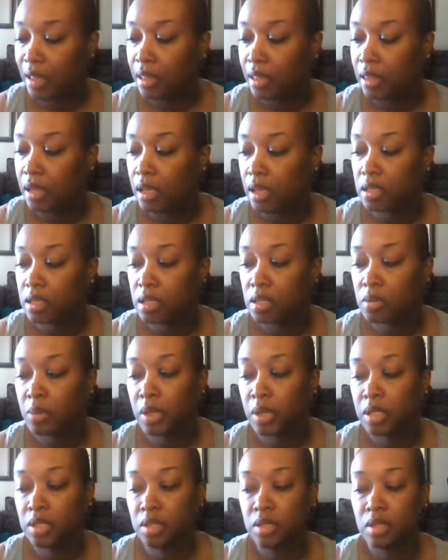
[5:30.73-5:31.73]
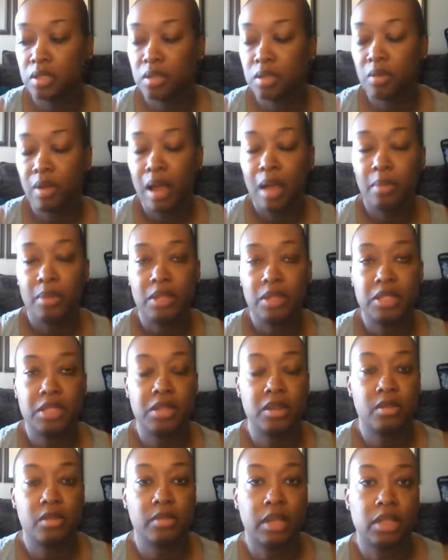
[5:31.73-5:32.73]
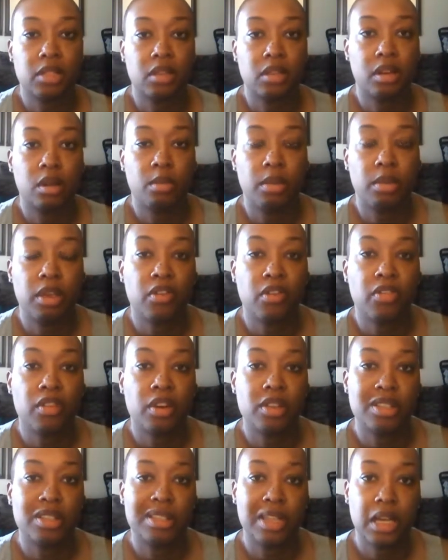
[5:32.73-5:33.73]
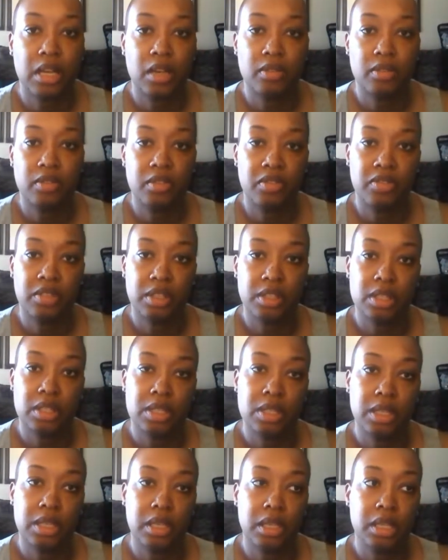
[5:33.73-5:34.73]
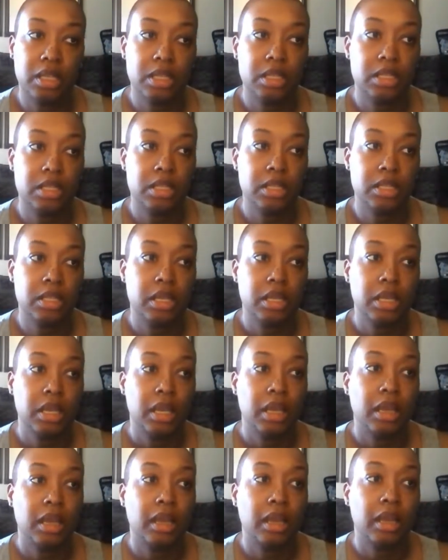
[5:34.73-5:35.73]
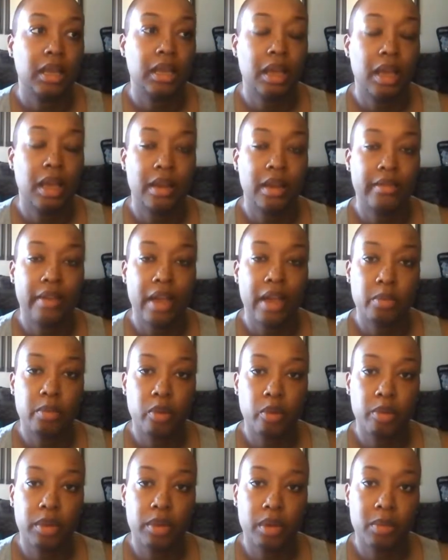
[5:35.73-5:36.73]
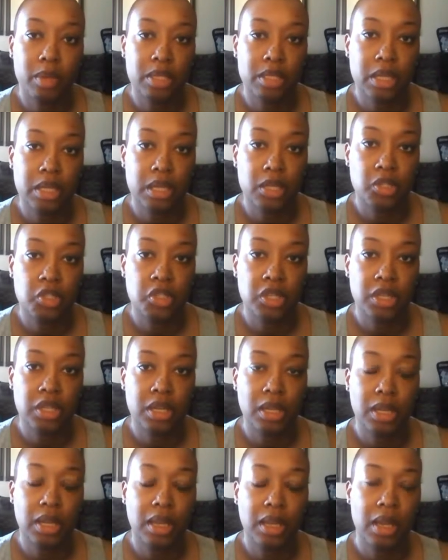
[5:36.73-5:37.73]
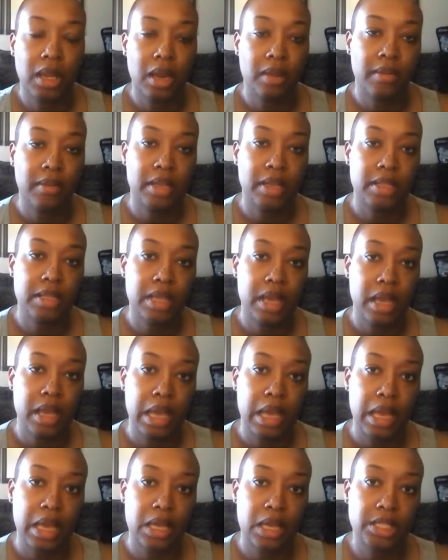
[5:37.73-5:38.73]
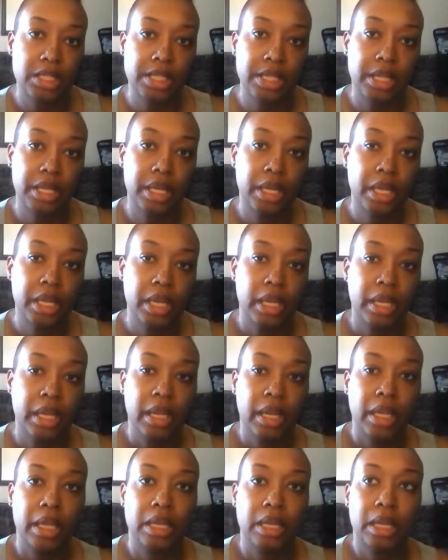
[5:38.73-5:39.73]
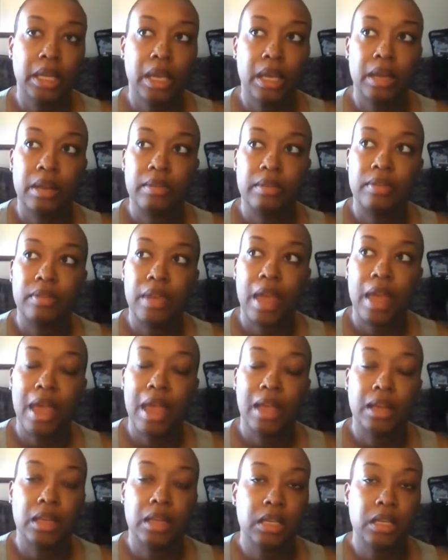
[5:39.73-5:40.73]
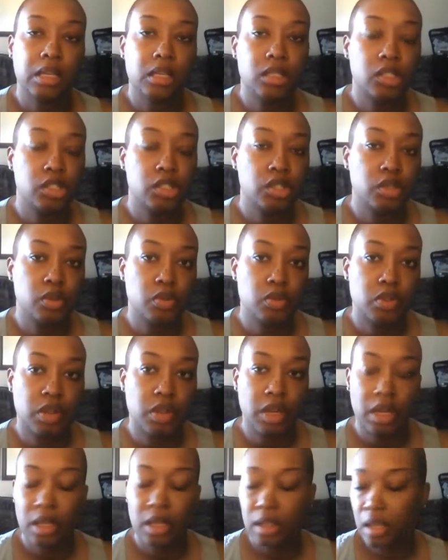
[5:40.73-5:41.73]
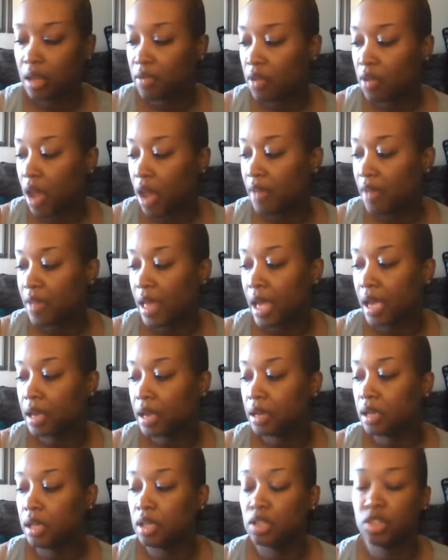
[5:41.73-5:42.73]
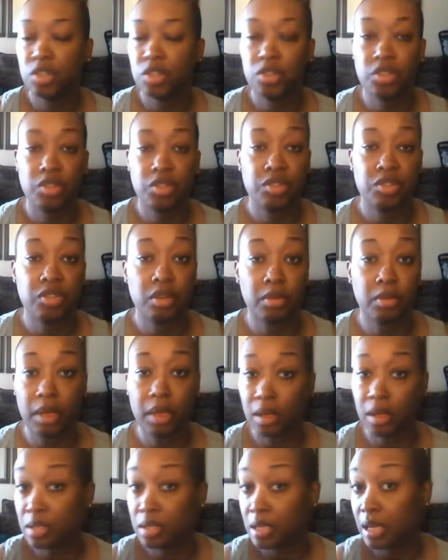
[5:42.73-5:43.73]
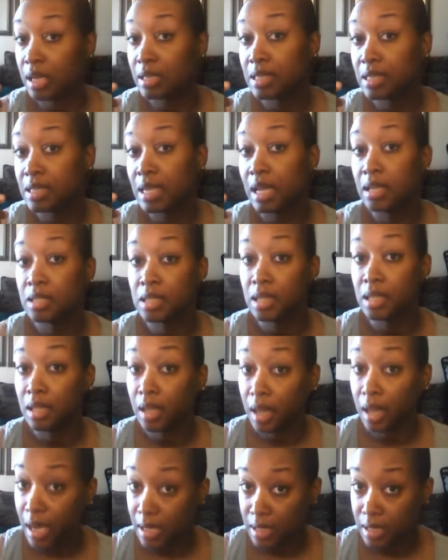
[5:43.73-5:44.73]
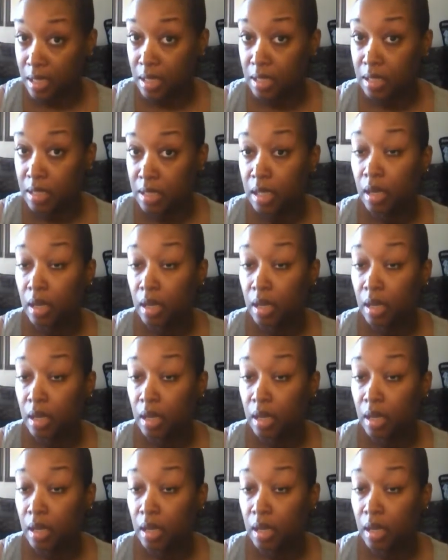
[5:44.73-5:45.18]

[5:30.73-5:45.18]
The easiest way to describe a serum that's going to be your first line of defense against any kind of hyperpigmentation, any kind of anti-aging, any kind of acne issues, anything. If you're having acne issues, your serum can contain salicylic acid.